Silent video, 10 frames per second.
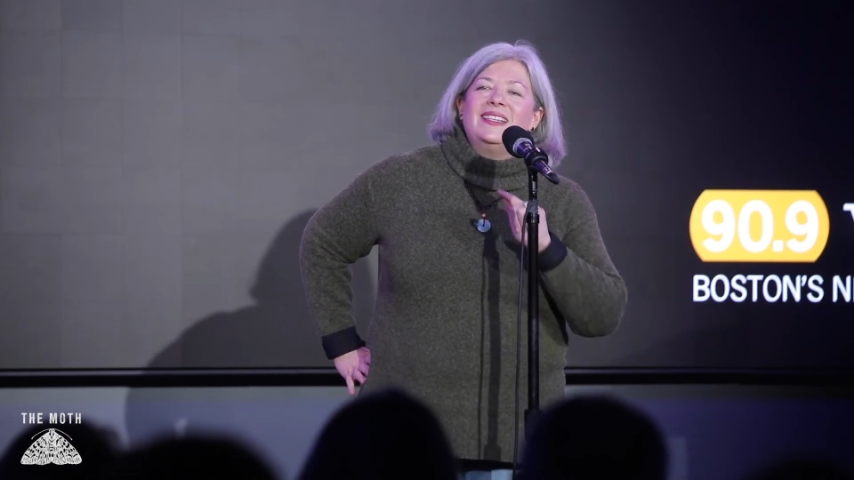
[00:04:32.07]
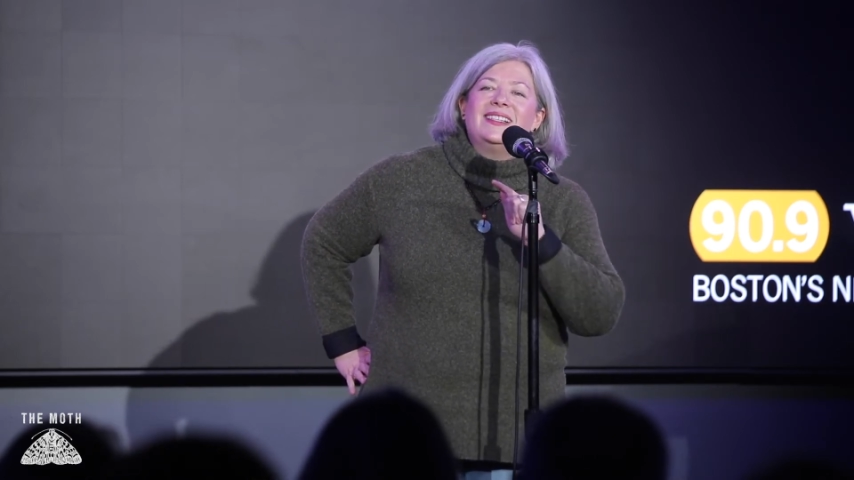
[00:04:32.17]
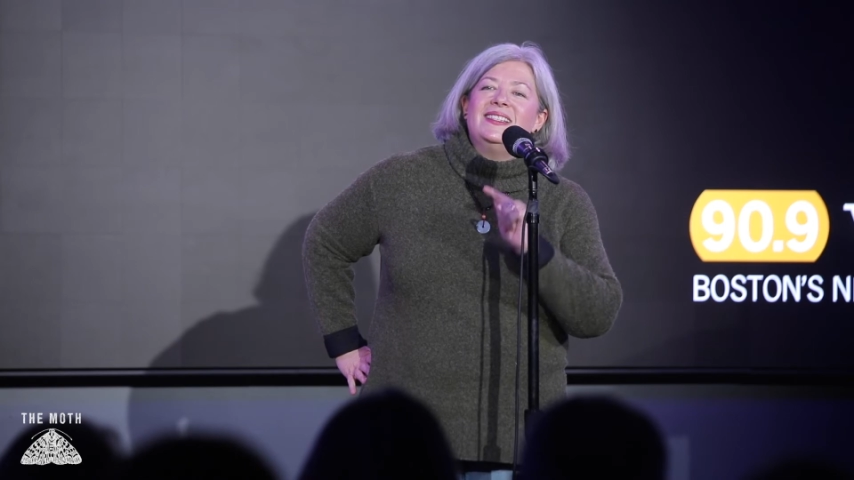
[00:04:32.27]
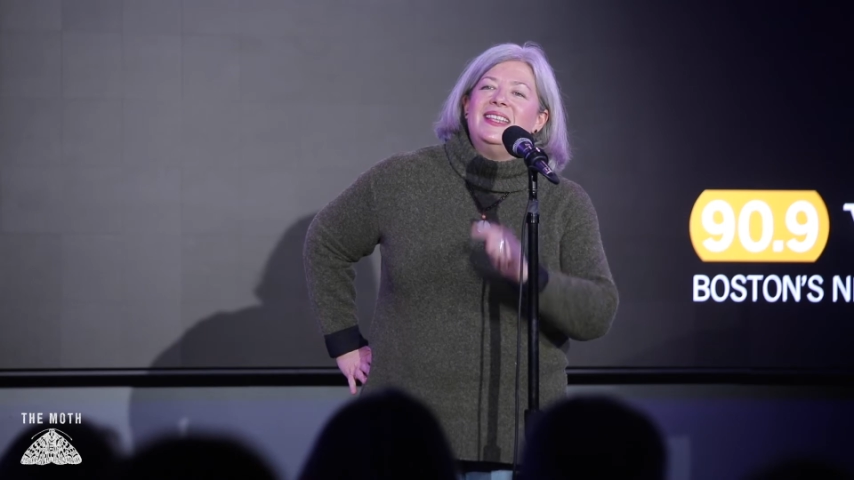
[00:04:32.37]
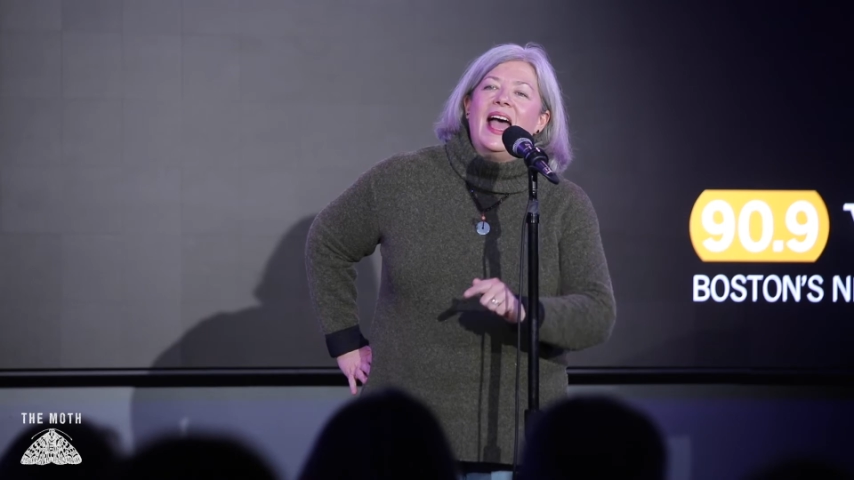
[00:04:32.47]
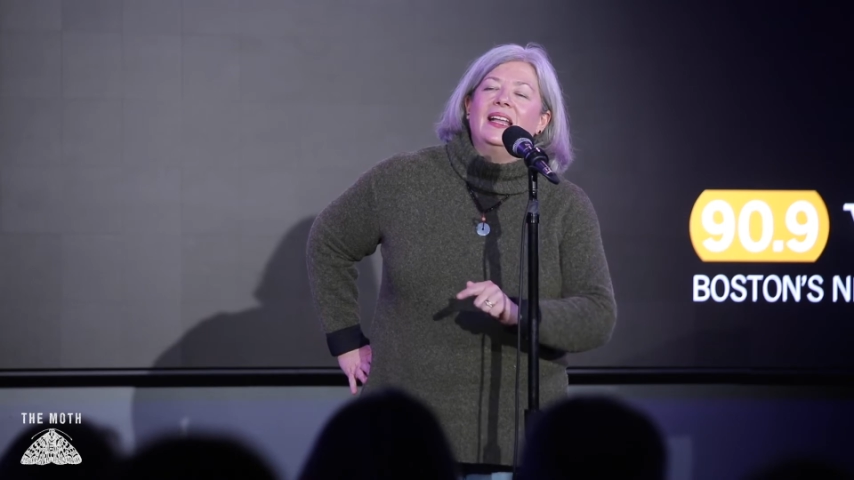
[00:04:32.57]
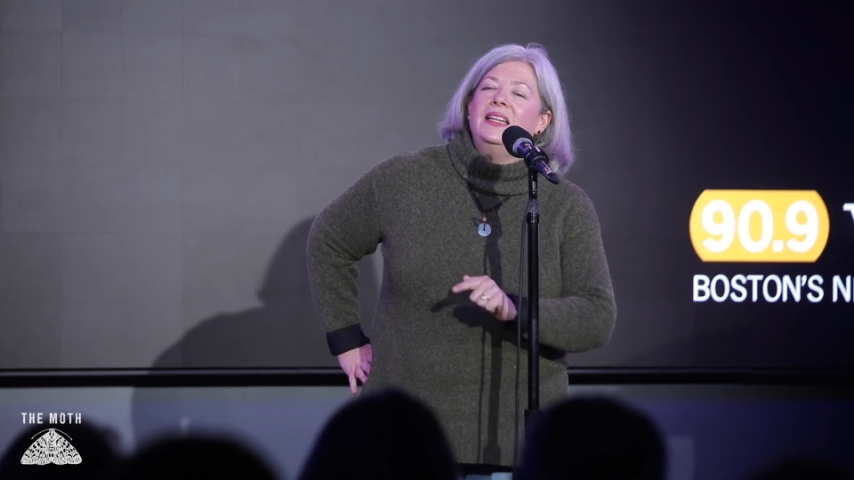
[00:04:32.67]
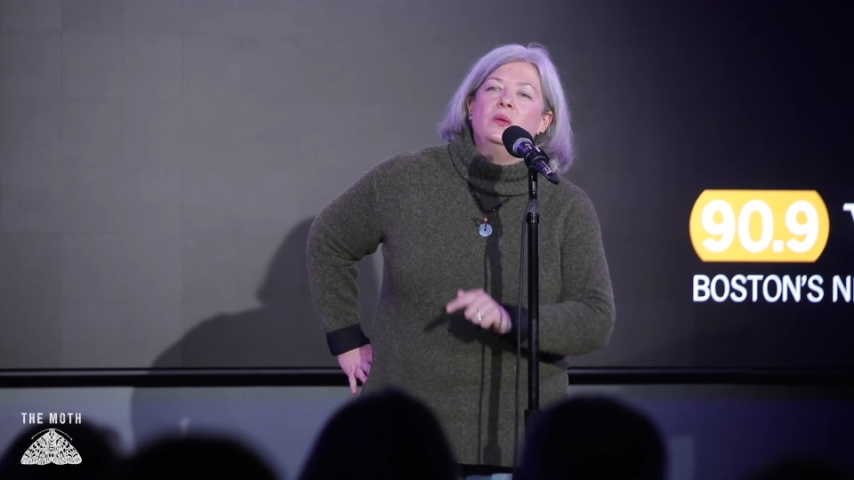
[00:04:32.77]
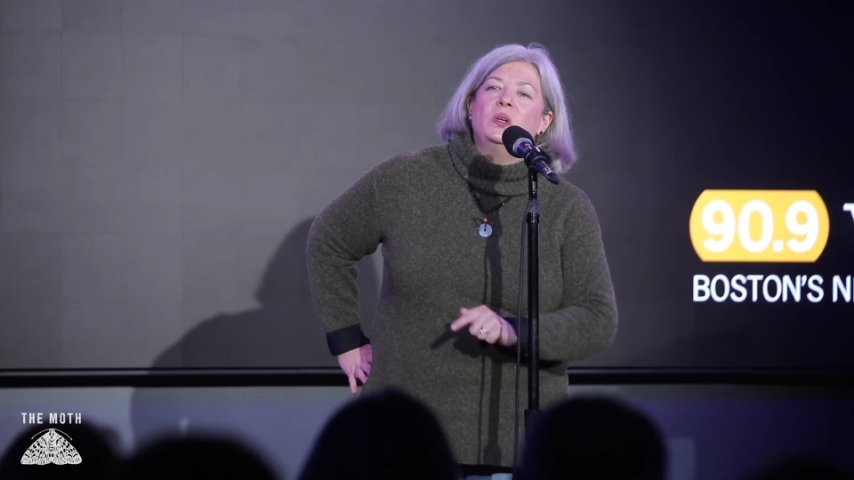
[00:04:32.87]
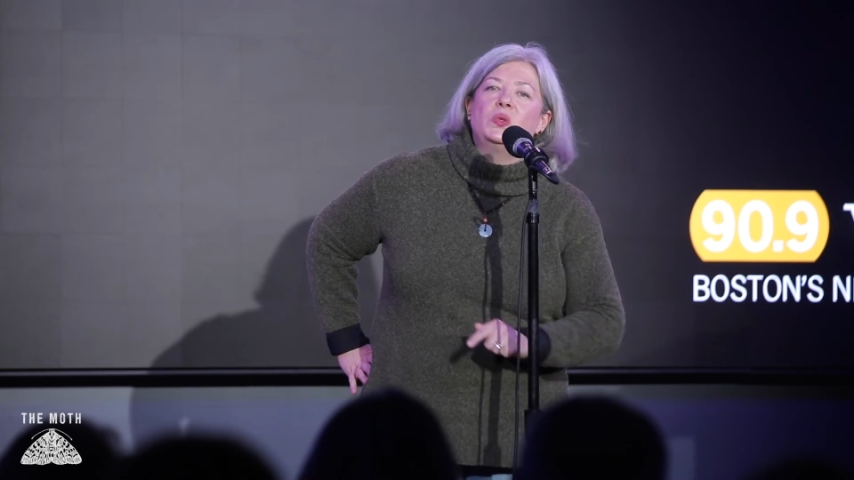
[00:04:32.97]

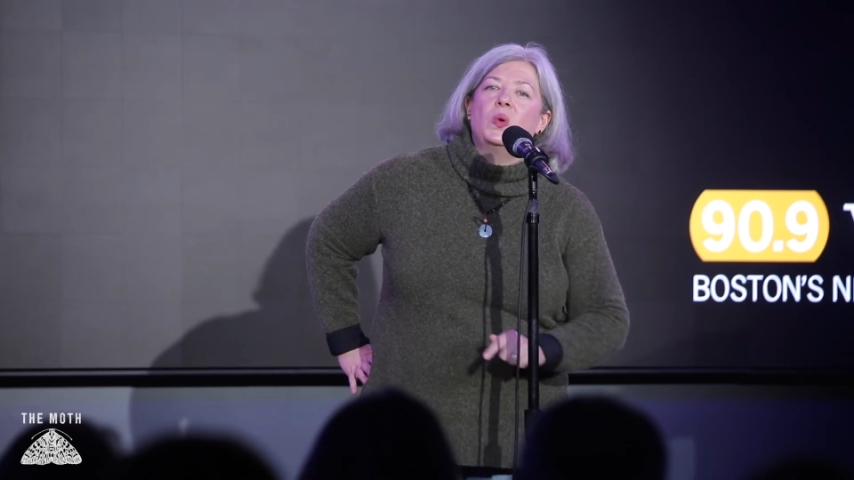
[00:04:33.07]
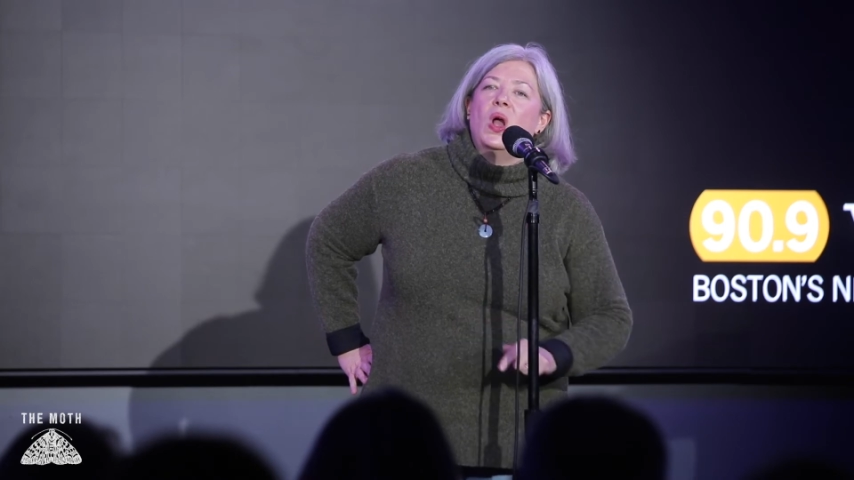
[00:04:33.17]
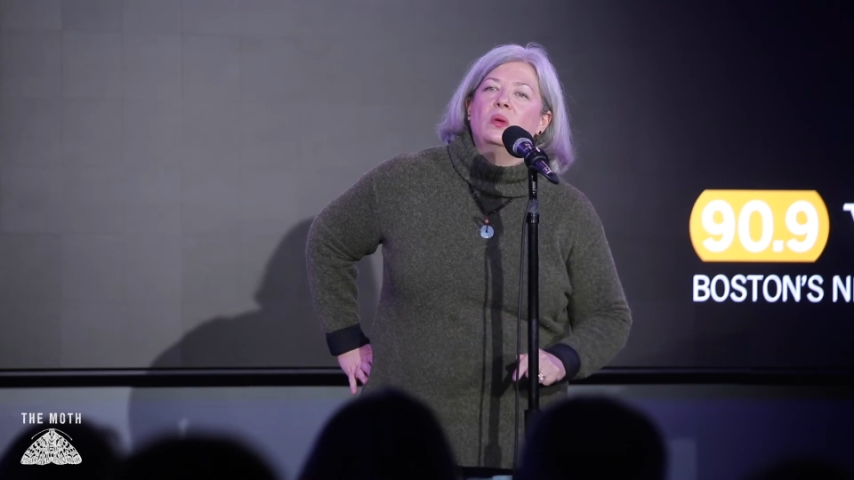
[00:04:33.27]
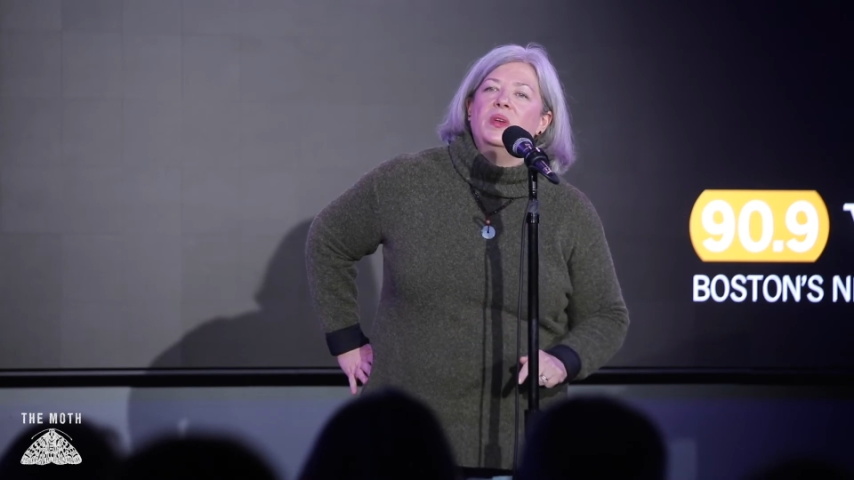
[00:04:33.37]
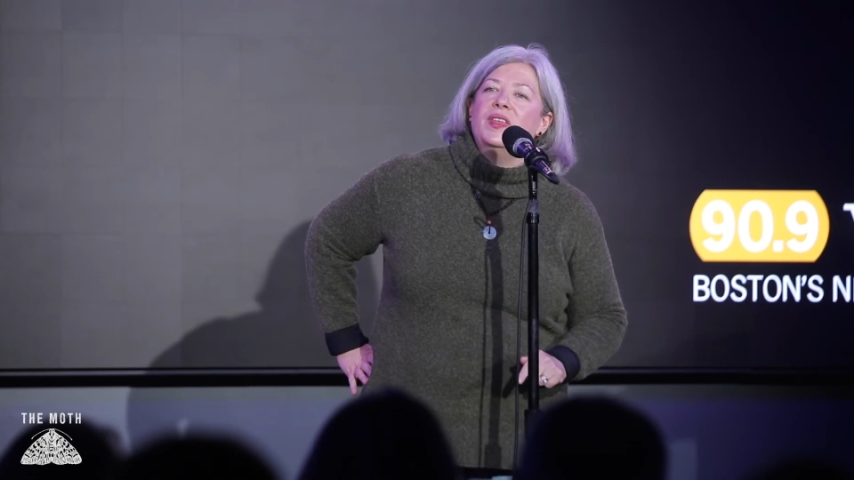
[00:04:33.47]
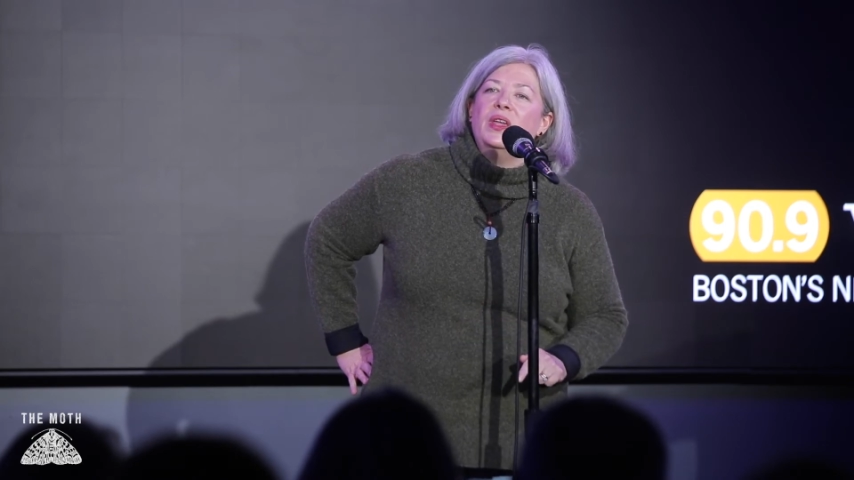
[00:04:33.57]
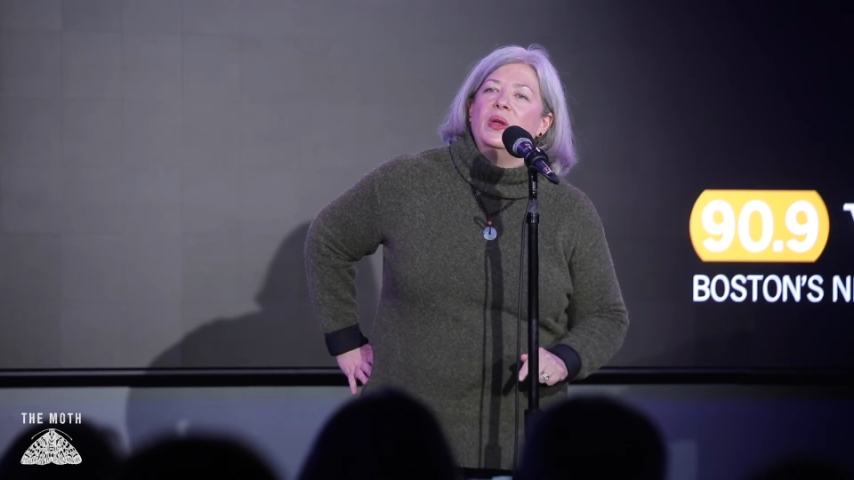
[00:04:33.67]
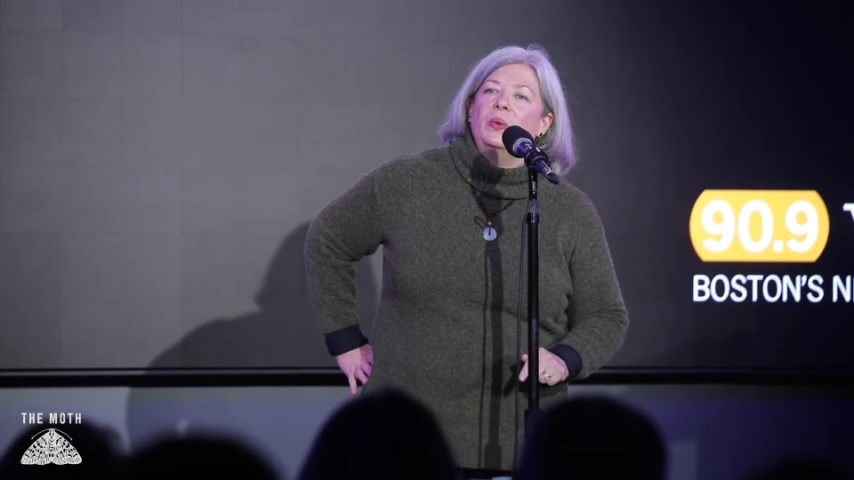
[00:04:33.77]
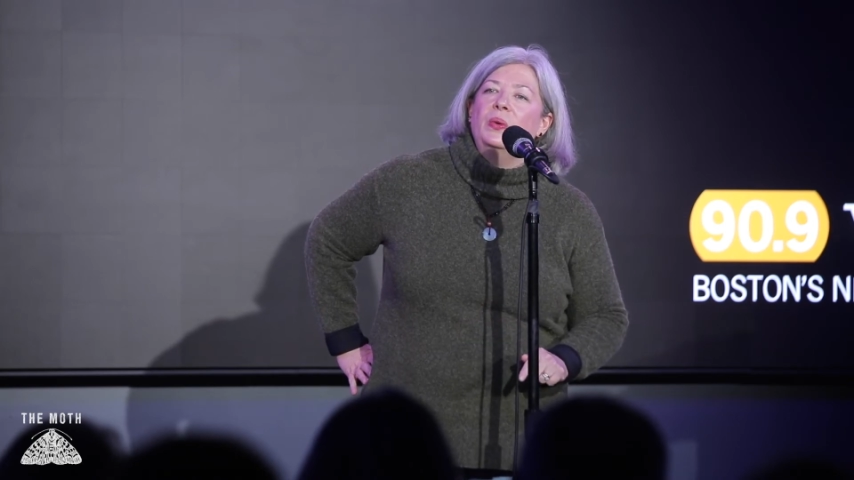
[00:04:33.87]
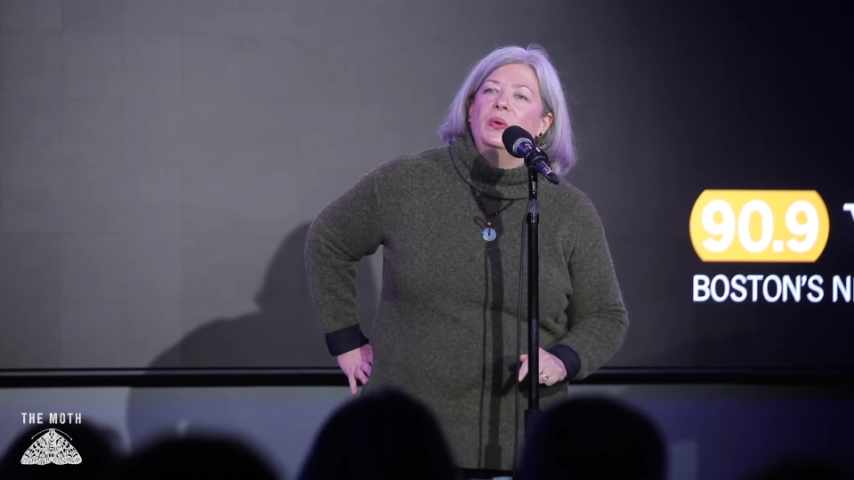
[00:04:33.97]
exactly what's wrong with you.